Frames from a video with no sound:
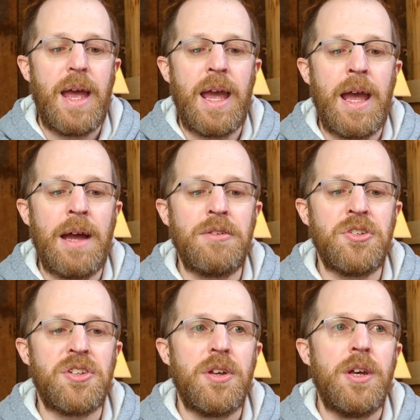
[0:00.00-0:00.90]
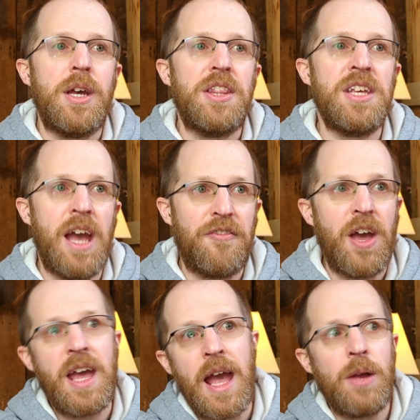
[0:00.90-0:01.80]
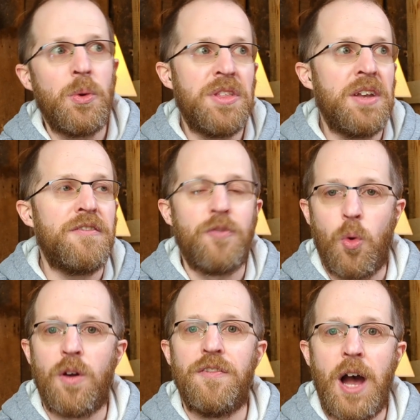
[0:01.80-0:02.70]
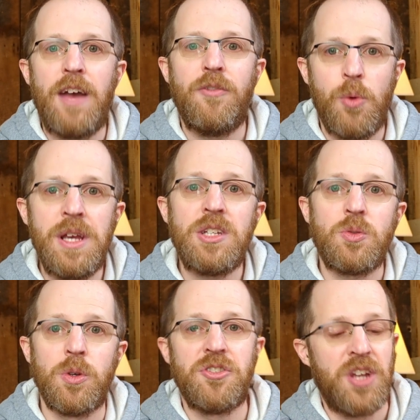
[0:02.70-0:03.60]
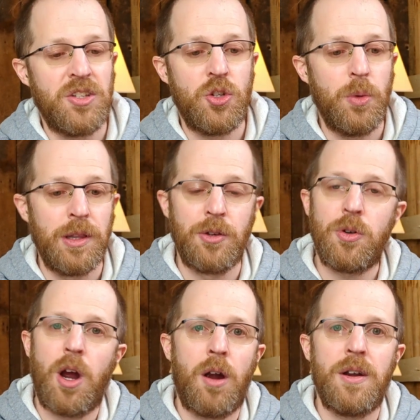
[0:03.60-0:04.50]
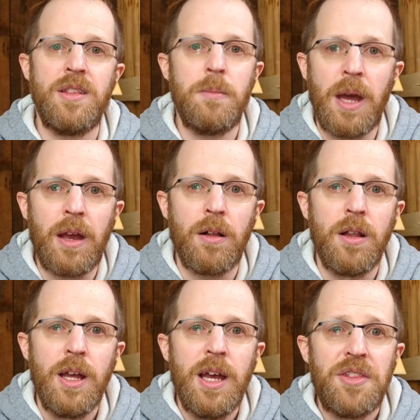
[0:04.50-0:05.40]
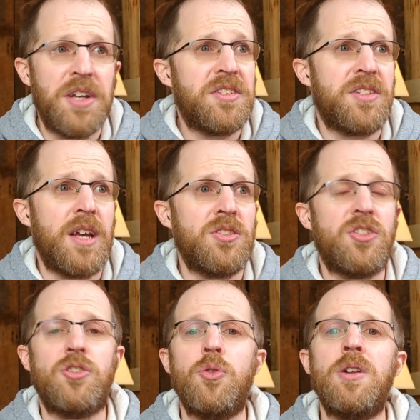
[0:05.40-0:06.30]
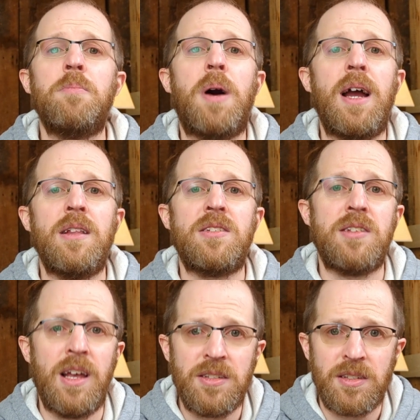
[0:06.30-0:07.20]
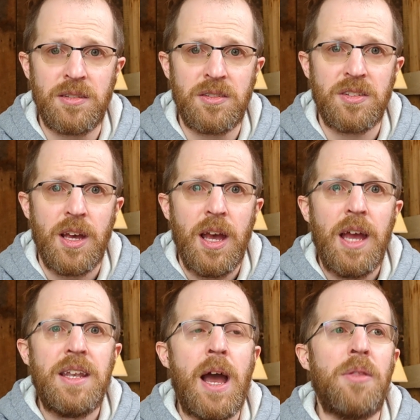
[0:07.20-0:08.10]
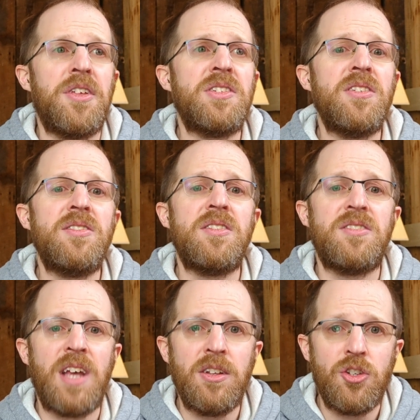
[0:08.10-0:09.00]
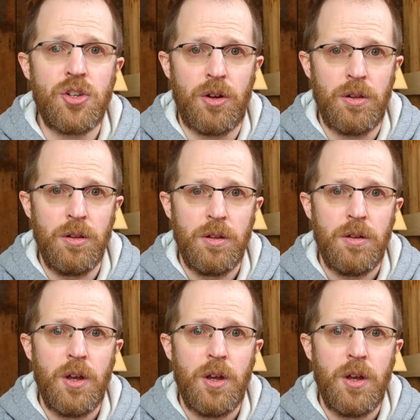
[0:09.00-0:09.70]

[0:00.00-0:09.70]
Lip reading: and the FAA within 4 or 5 weeks will send you a little card in the mail that says student pilot's license. Now, this is essential